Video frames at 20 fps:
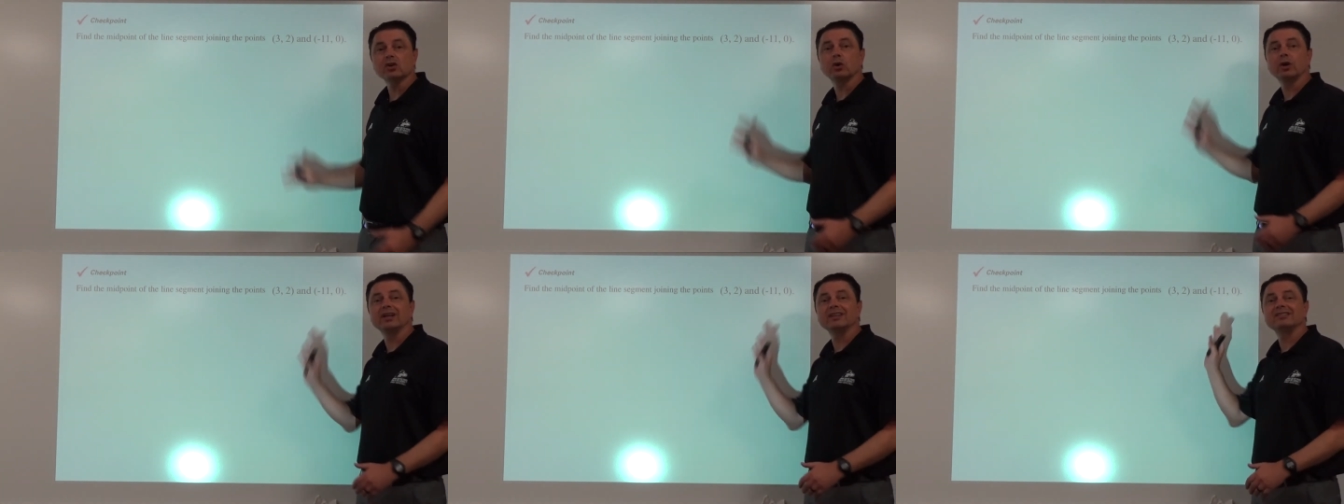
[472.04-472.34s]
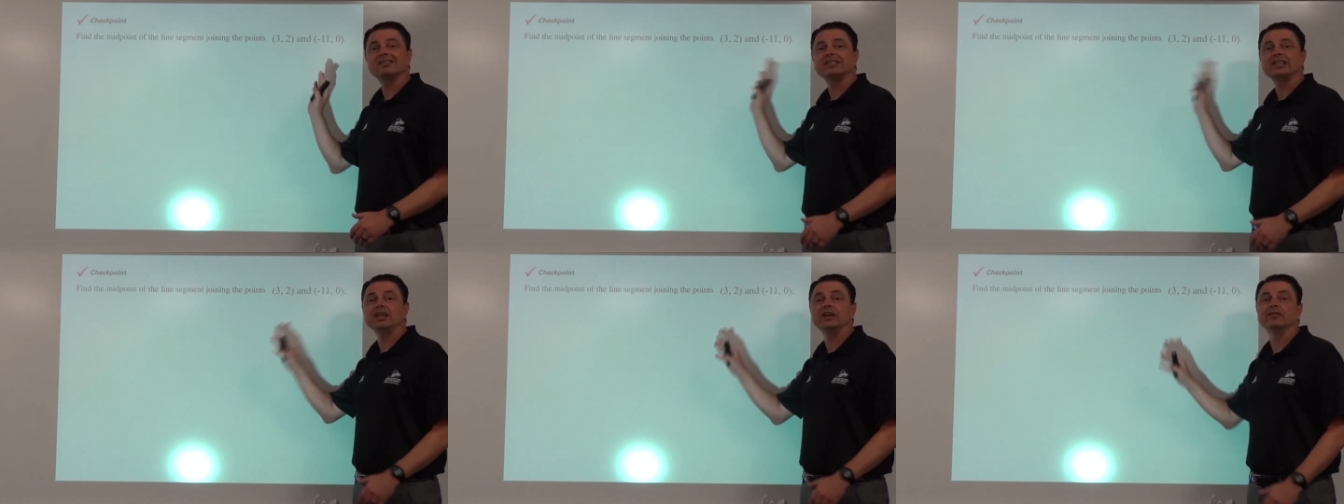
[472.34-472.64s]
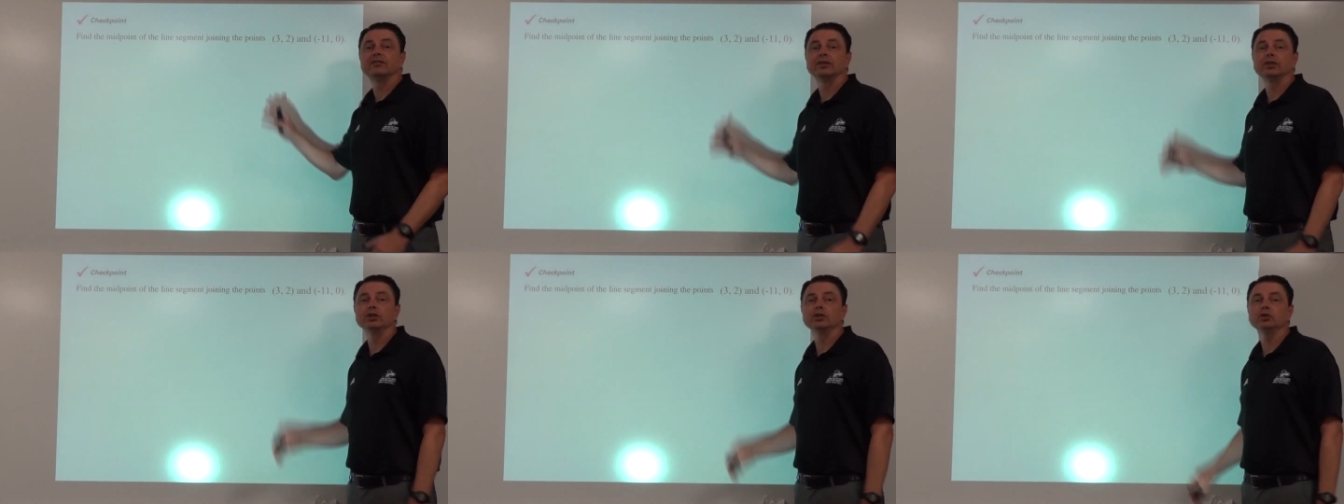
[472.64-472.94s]
Go ahead and see
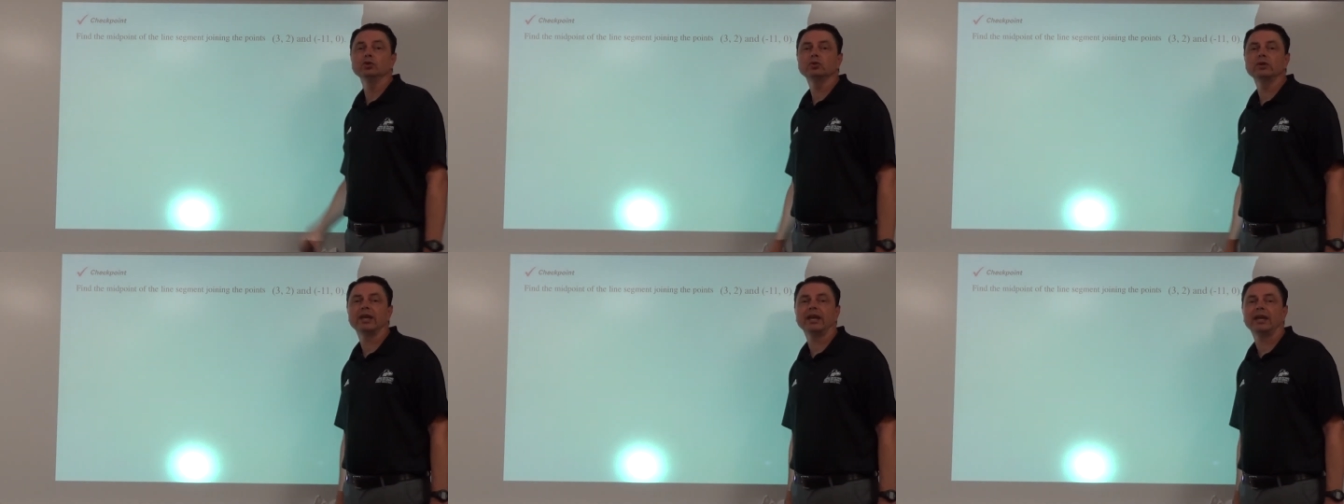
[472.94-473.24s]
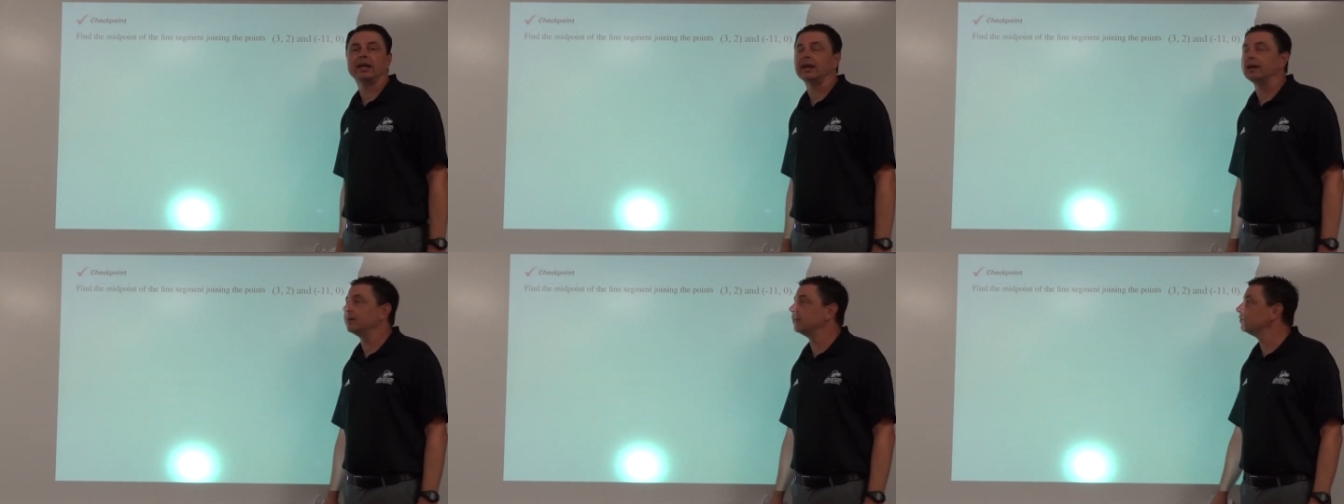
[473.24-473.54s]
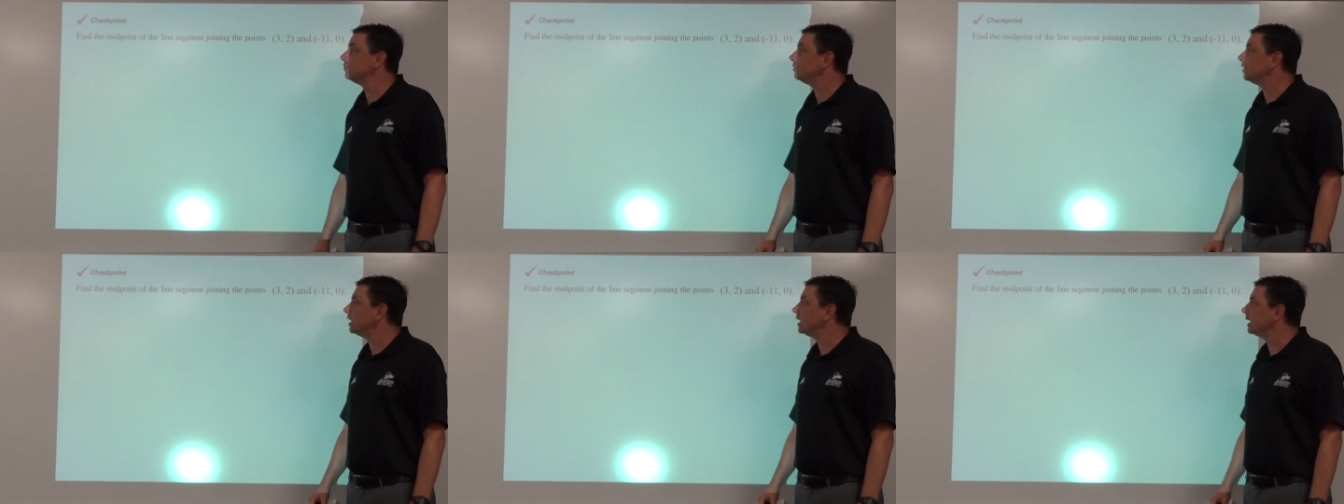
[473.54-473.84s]
if you can
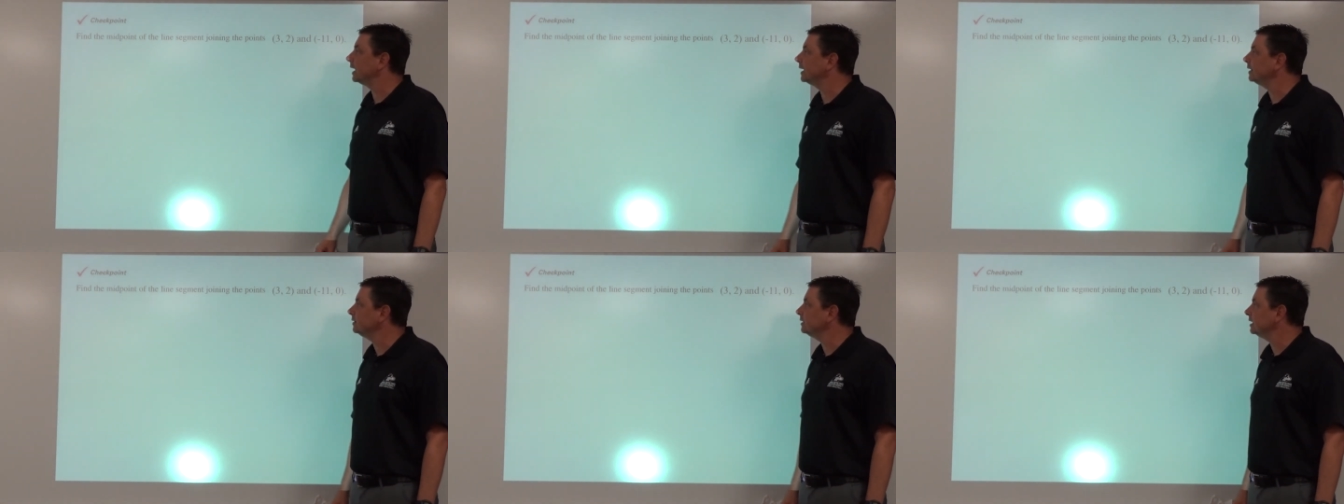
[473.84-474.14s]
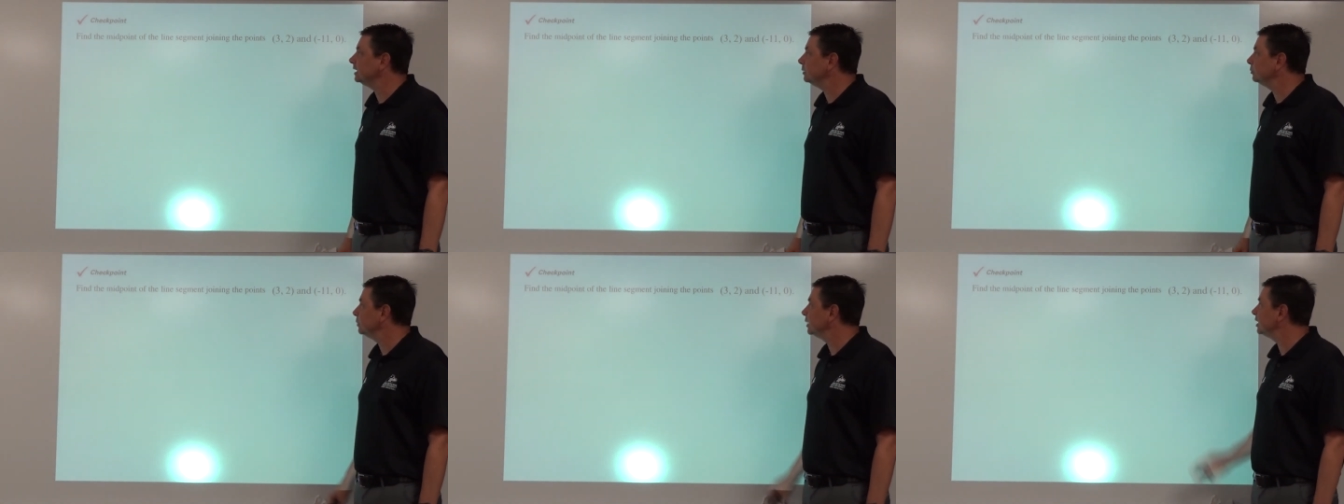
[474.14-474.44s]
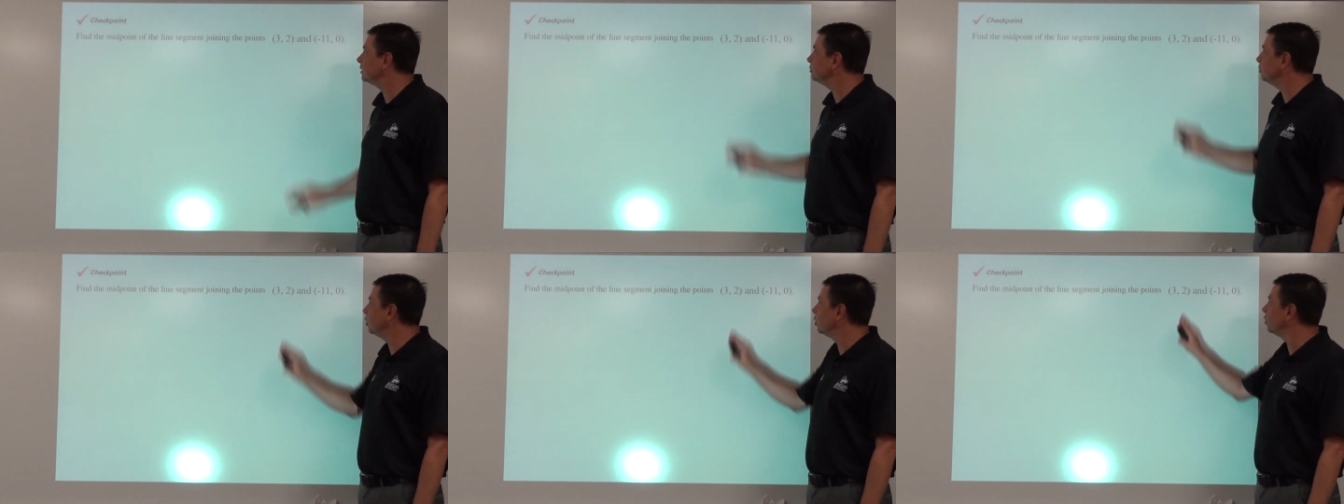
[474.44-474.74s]
find the
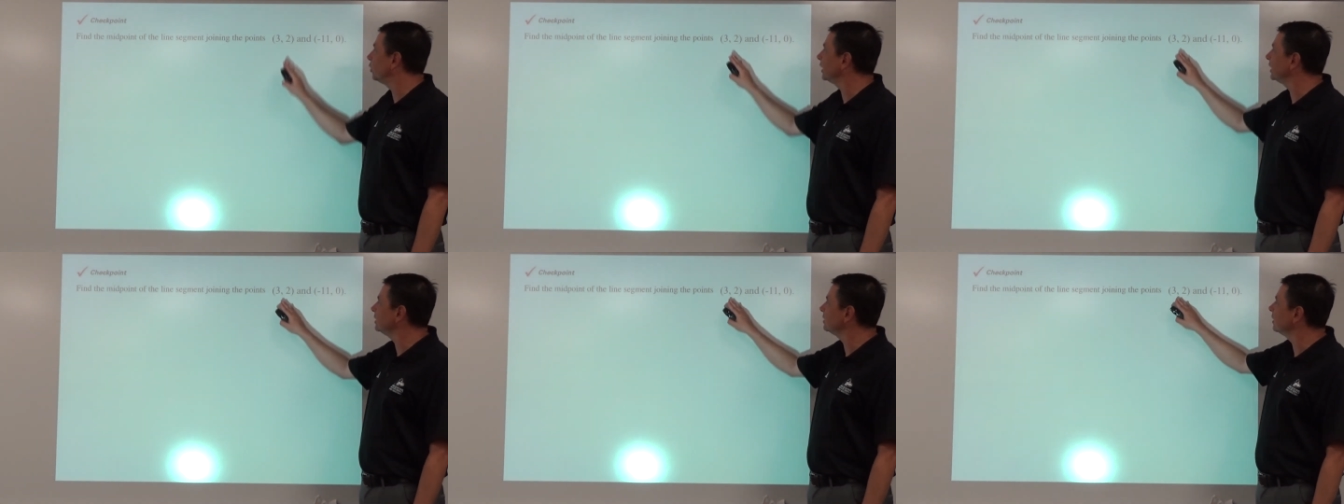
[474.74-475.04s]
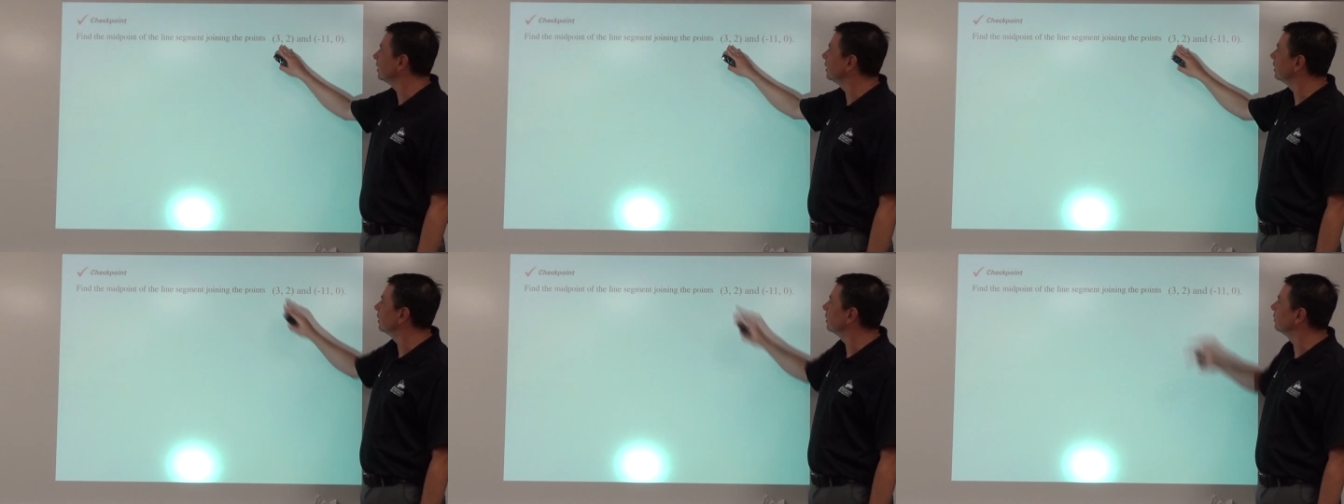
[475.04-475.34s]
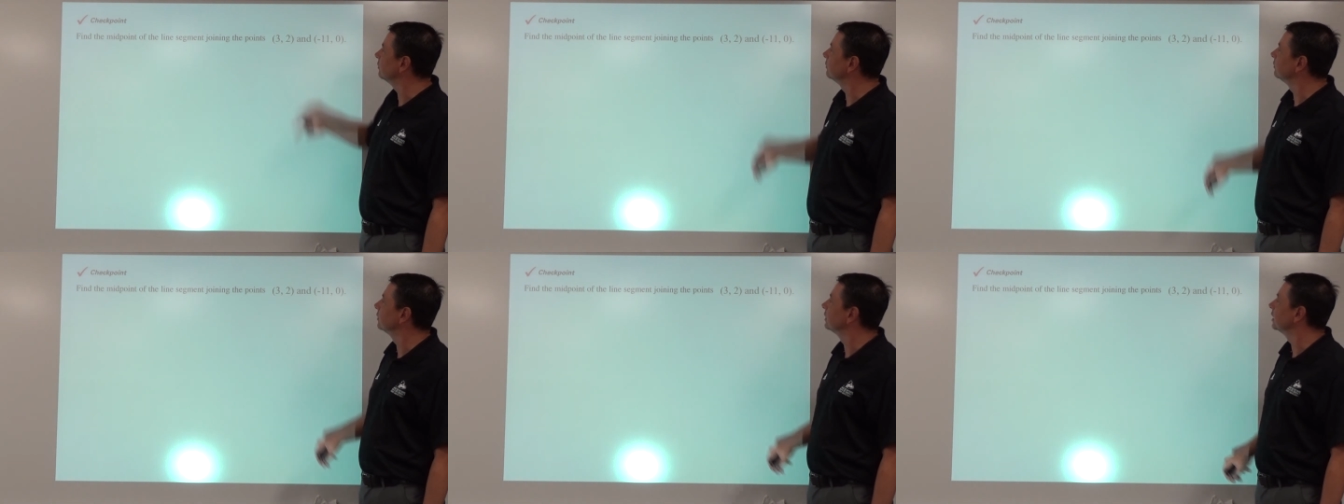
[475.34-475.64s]
midpoint
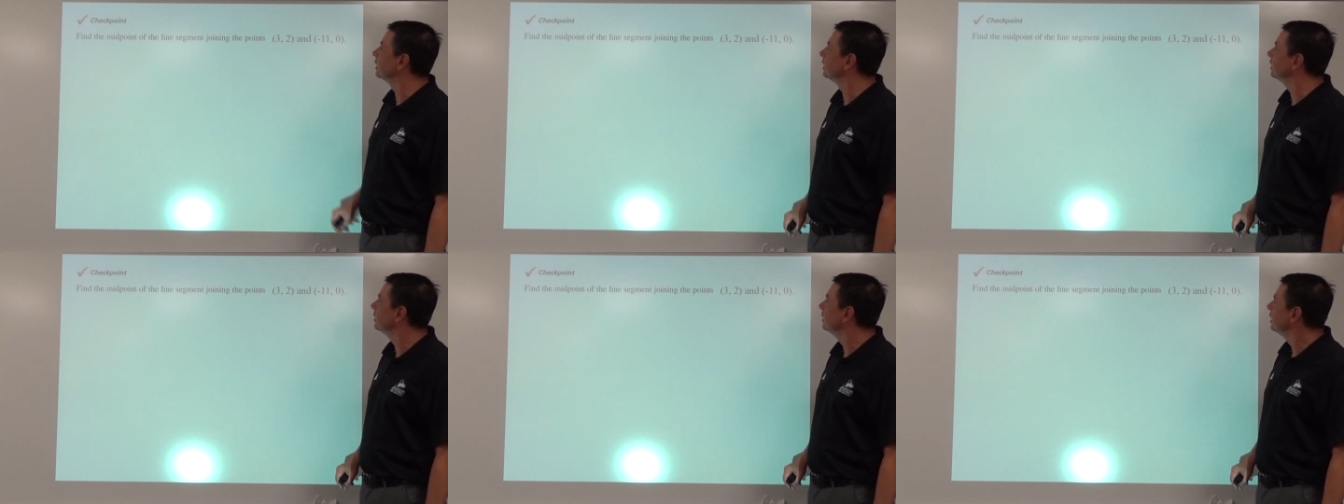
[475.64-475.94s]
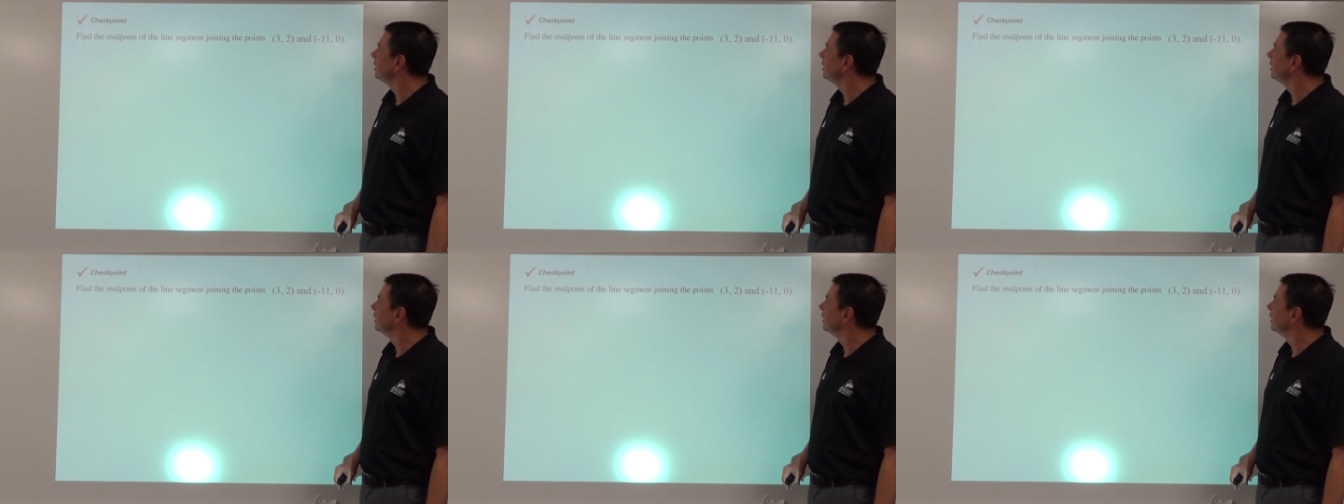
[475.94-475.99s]
of the